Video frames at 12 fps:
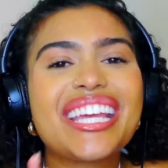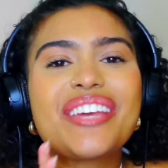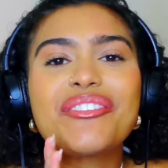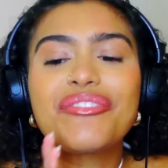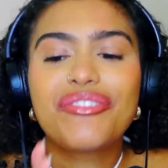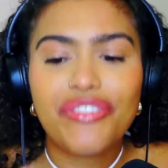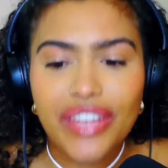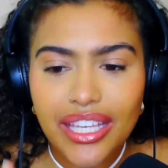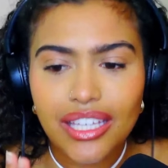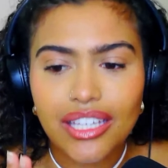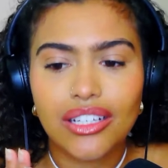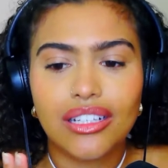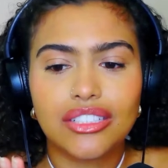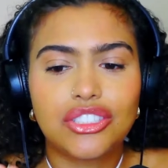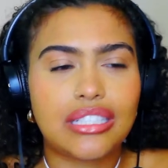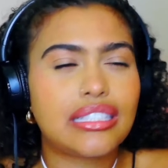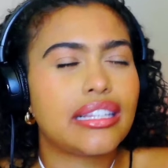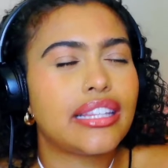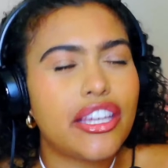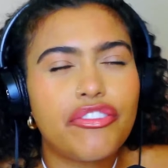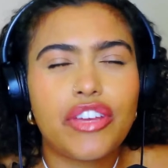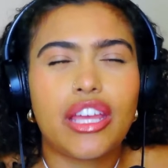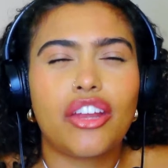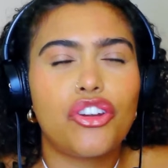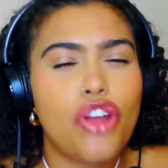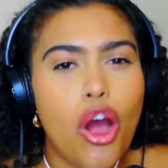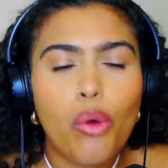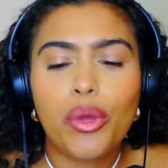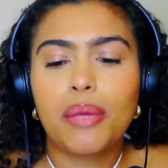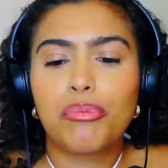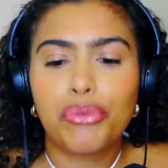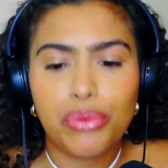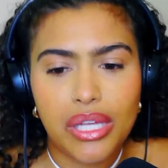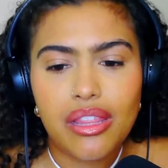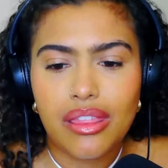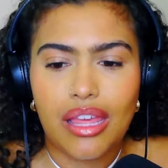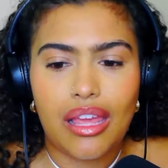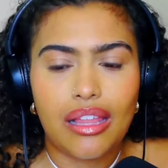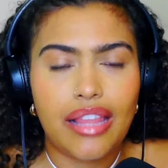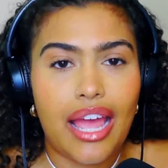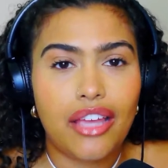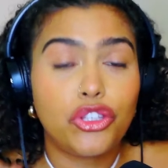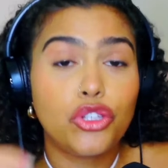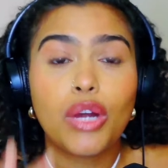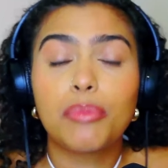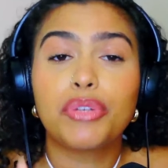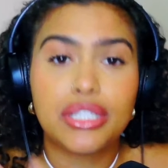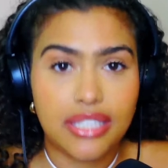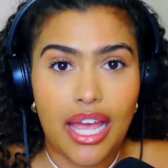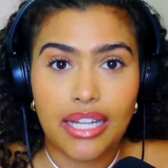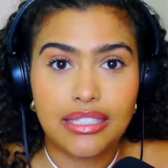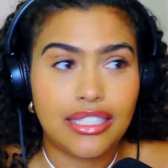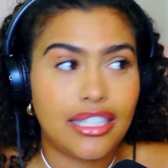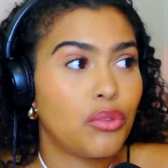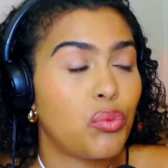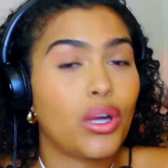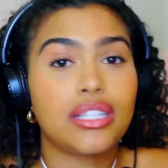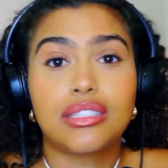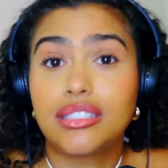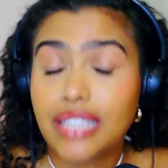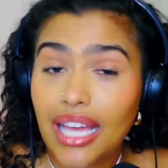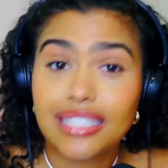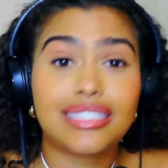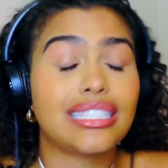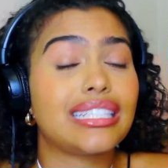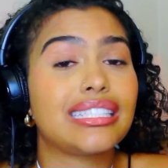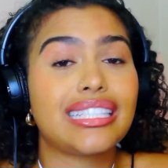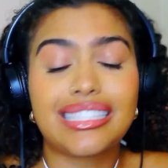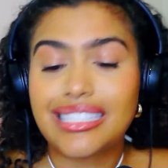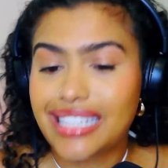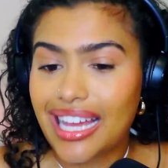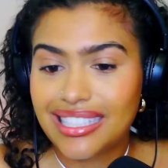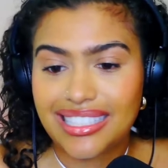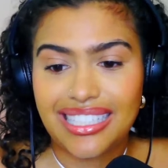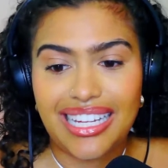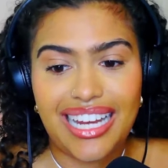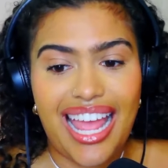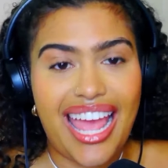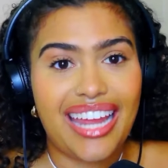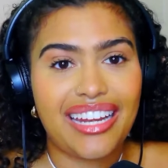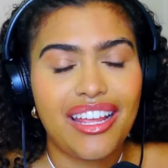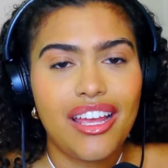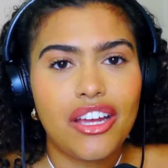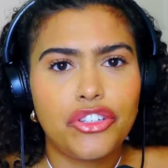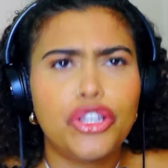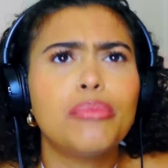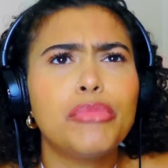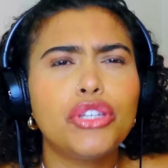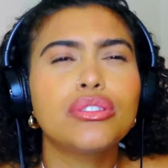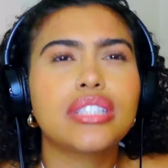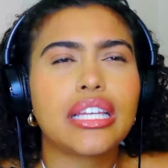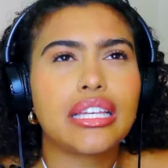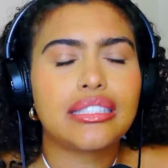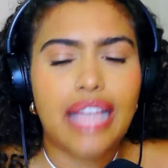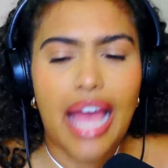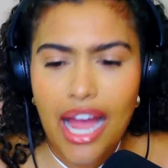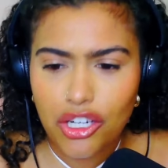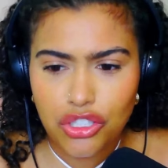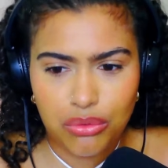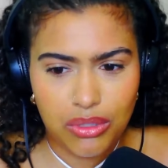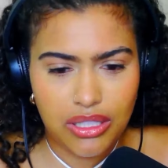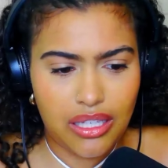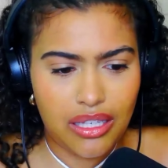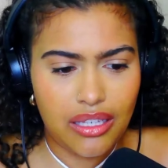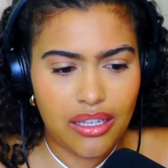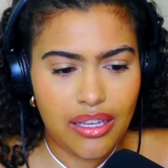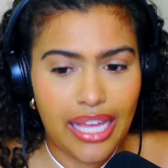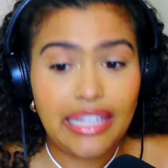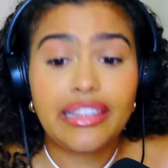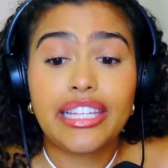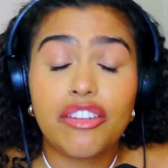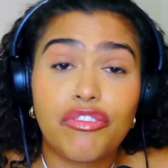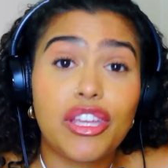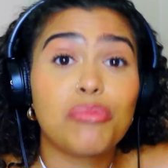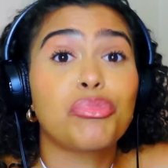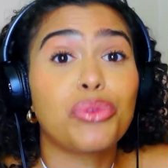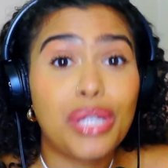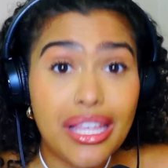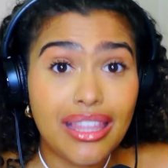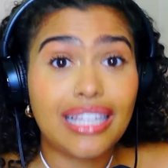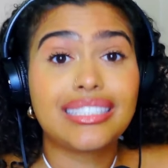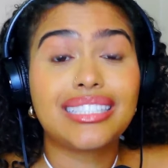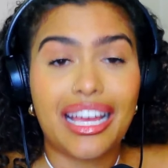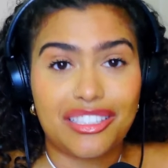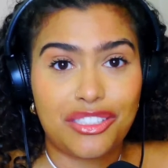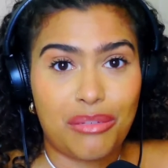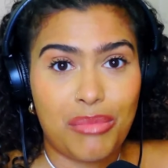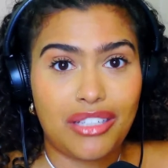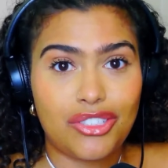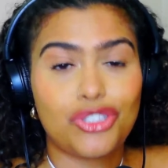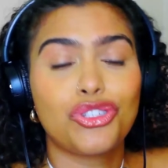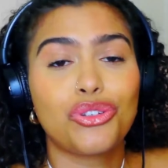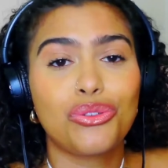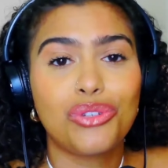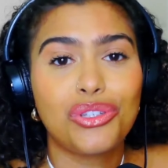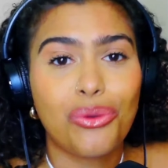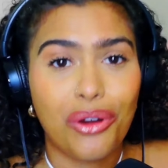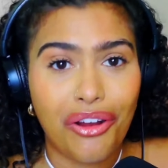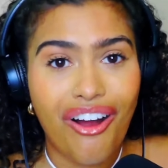it feel just living, knowing, breathing that you are protected? What is destined, and your music is actually a living, breathing testament to your